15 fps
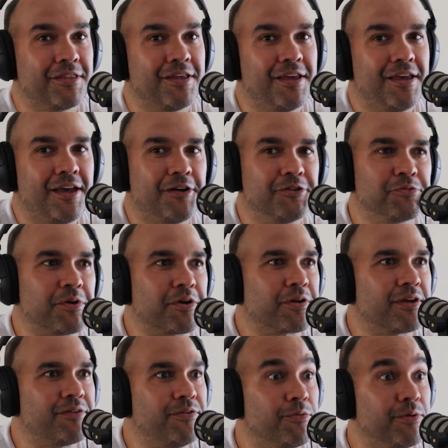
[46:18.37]
I was
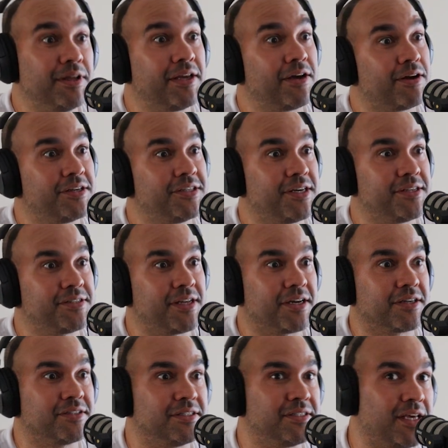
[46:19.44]
wondering if you really got a chance to
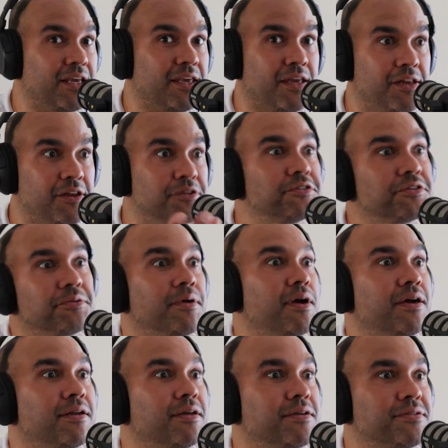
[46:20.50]
actually take in your
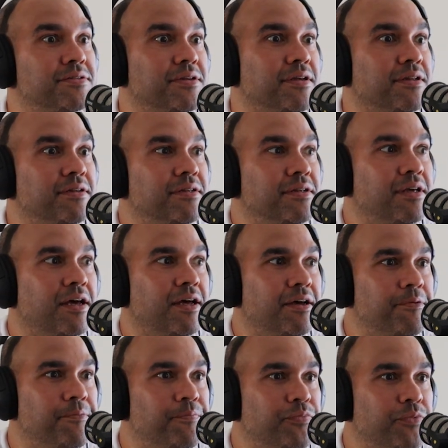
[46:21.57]
surroundings, and
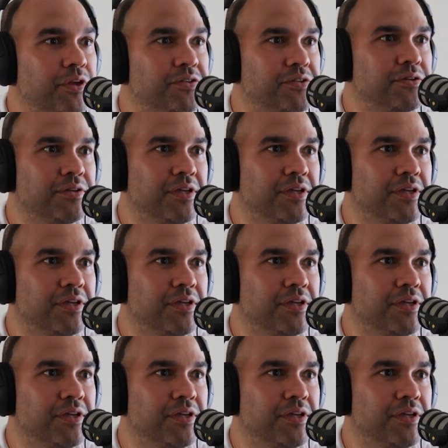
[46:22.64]
you still